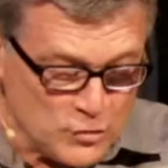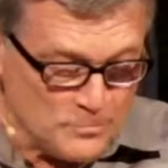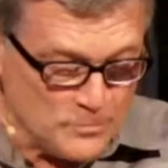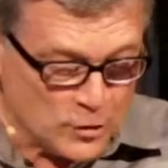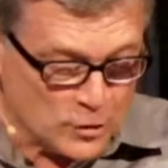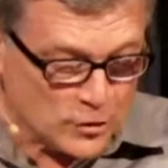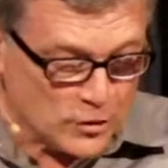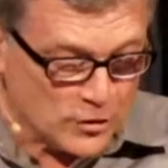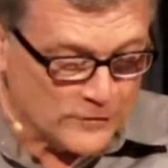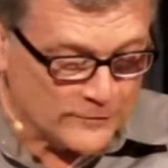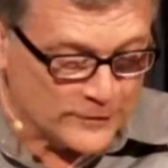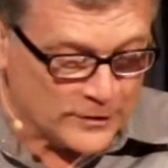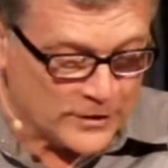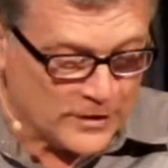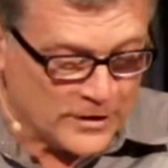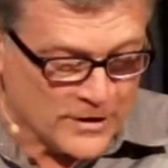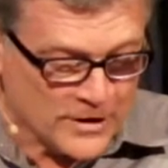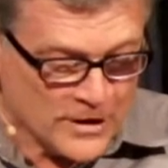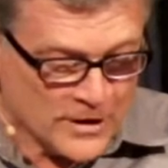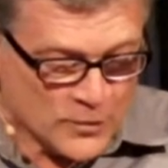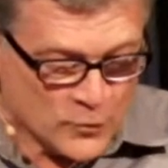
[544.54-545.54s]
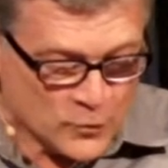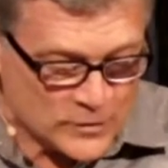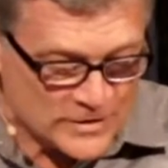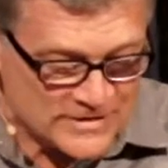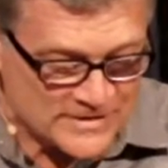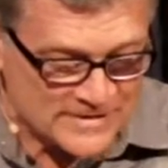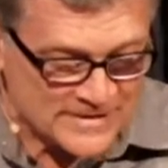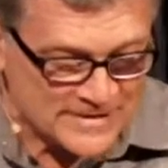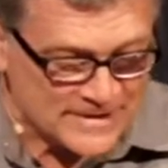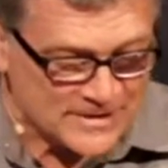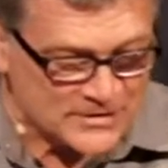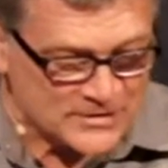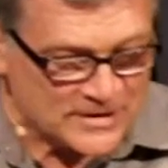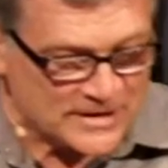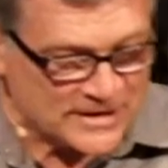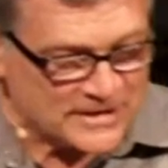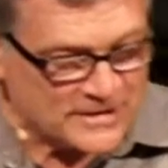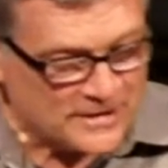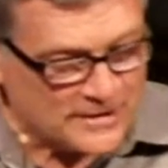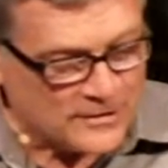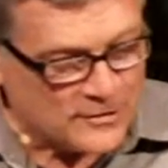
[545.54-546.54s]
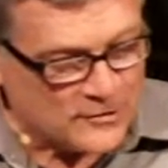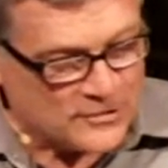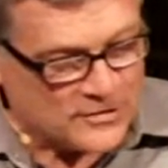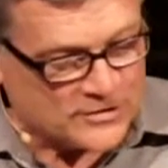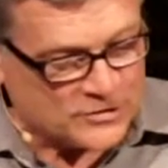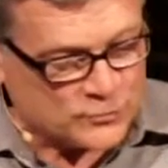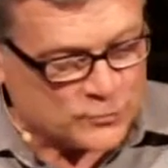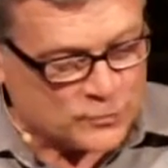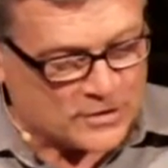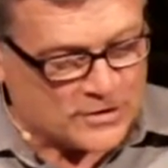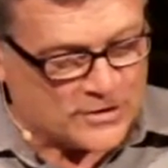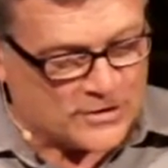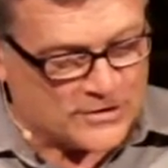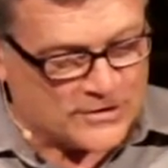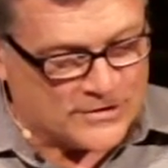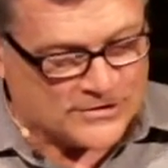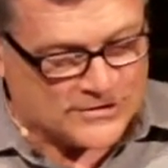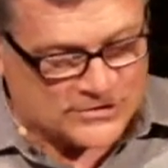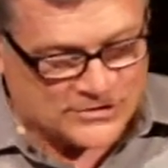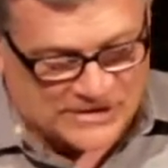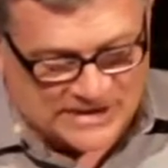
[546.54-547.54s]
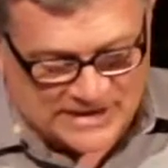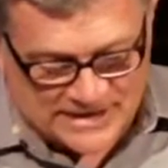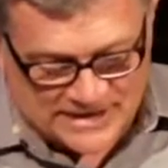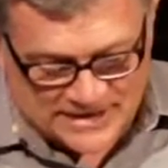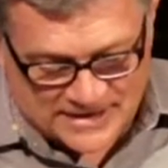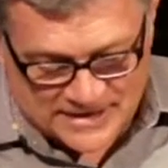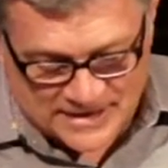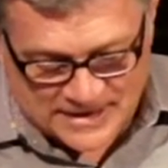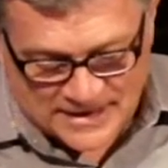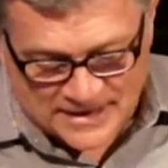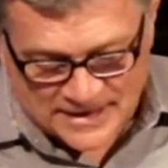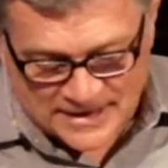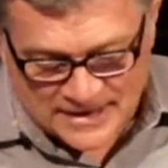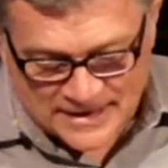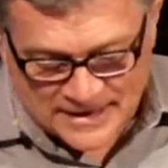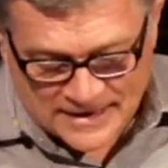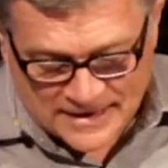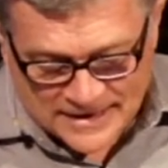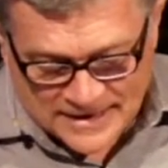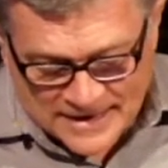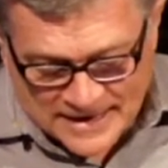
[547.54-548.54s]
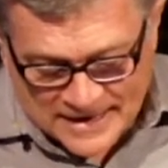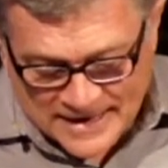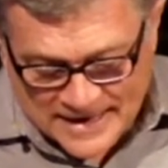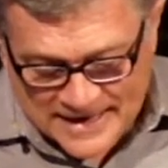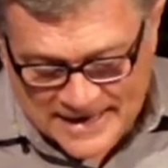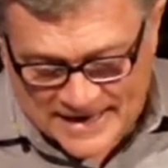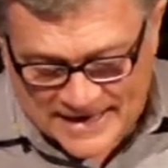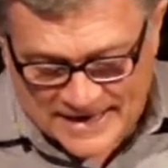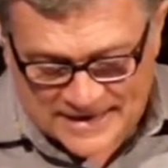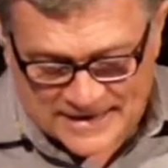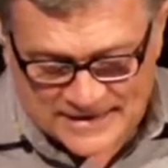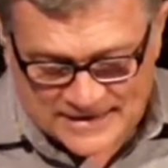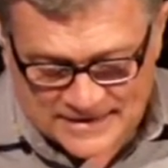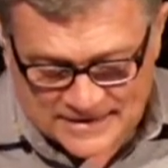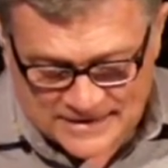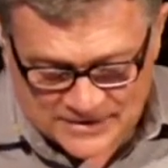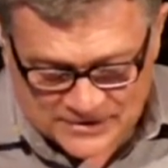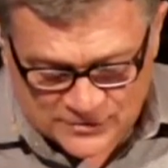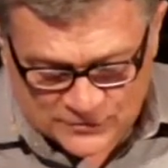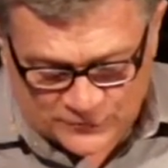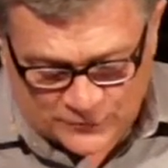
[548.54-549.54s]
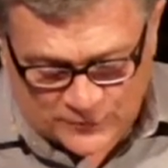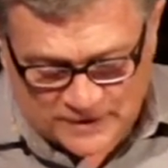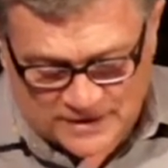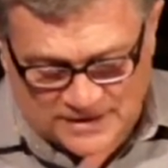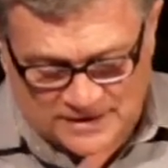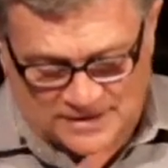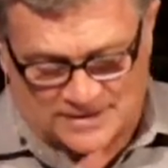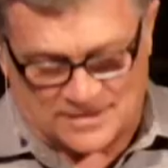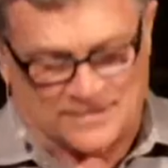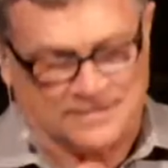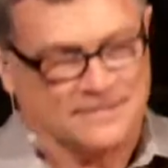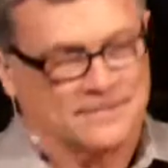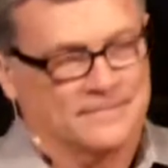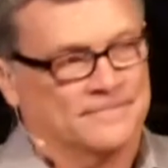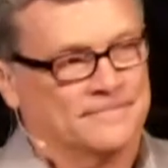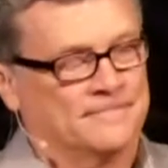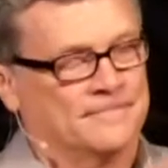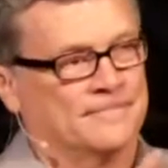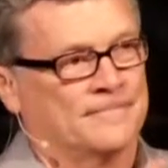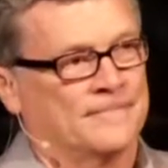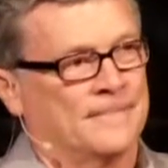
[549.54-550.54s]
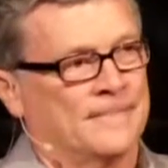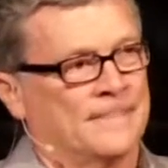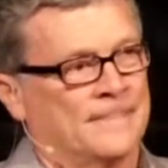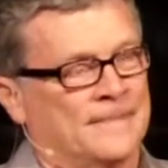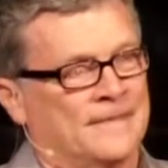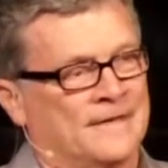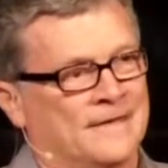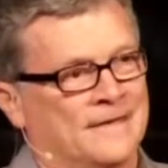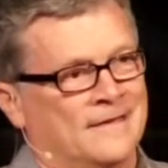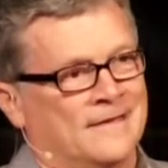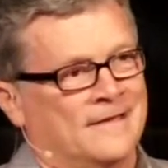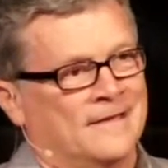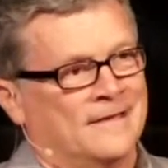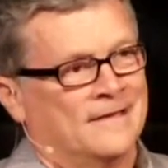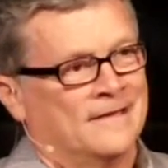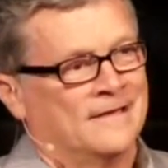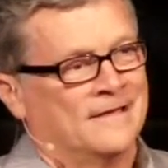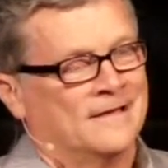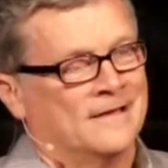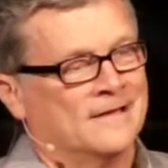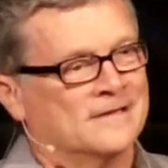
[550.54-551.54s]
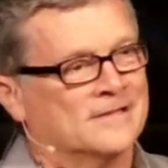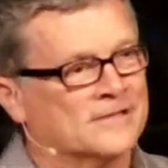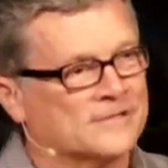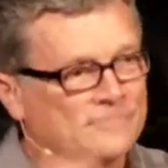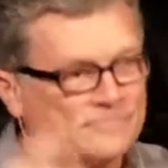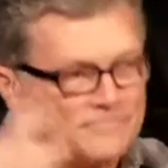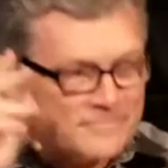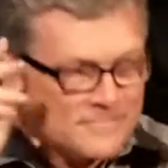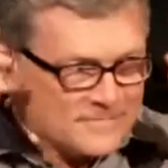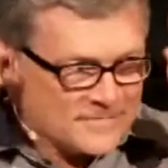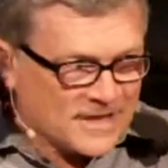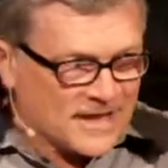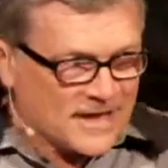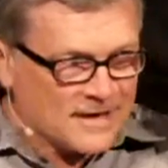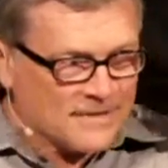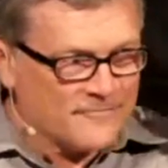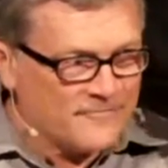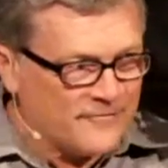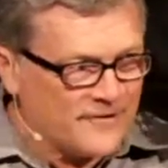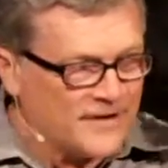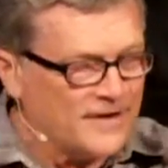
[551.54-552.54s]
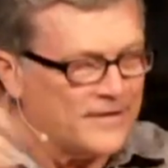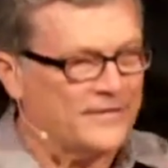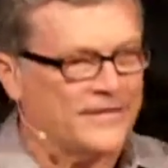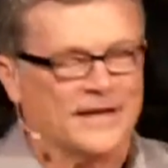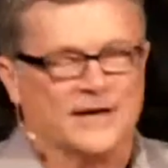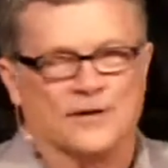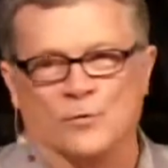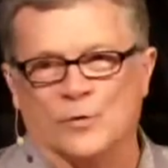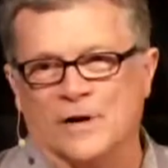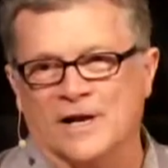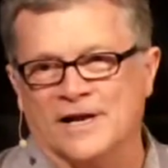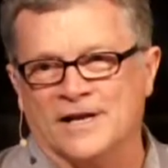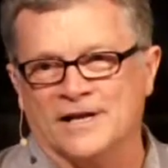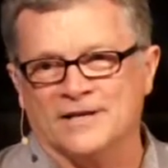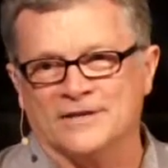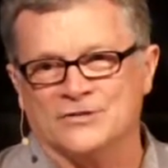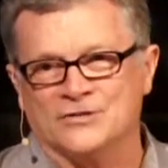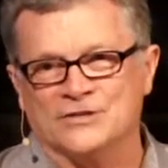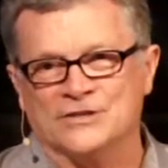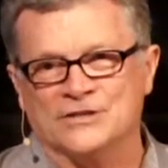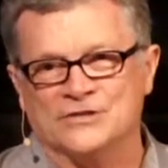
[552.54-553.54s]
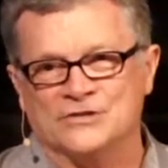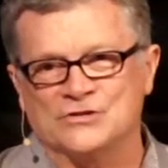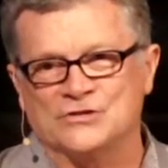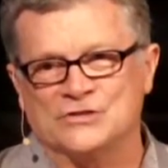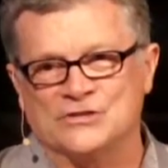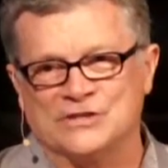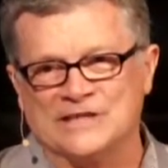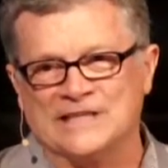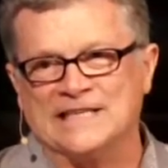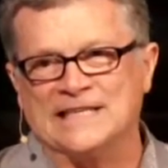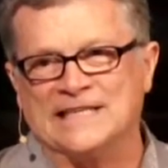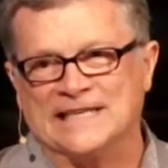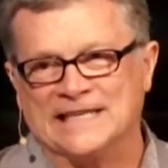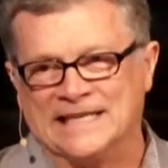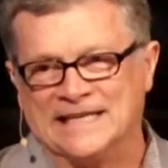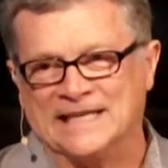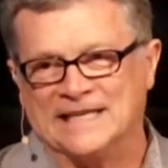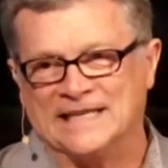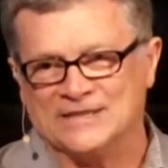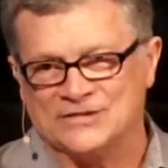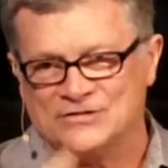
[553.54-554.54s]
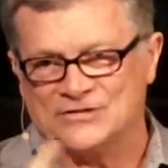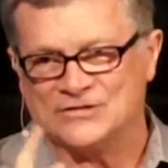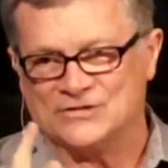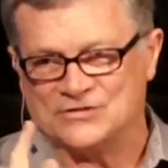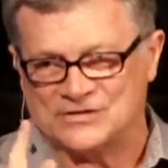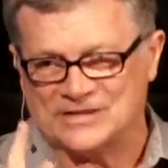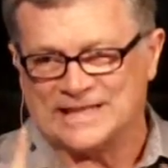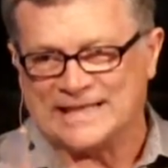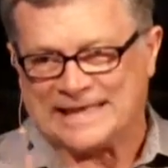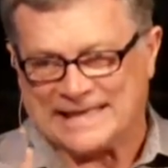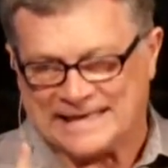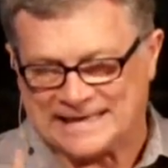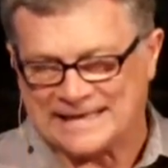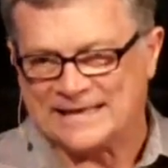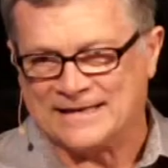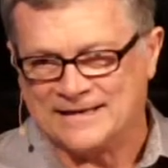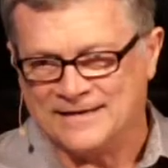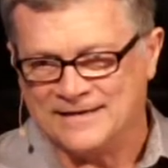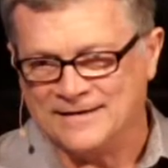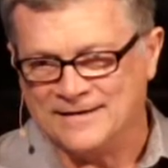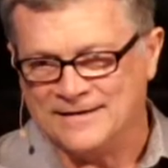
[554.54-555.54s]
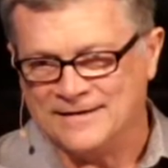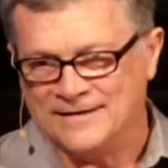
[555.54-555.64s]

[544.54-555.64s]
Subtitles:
who moreover was listening to the Lord's word seated at his feet. Now just kind of file that away. She is seated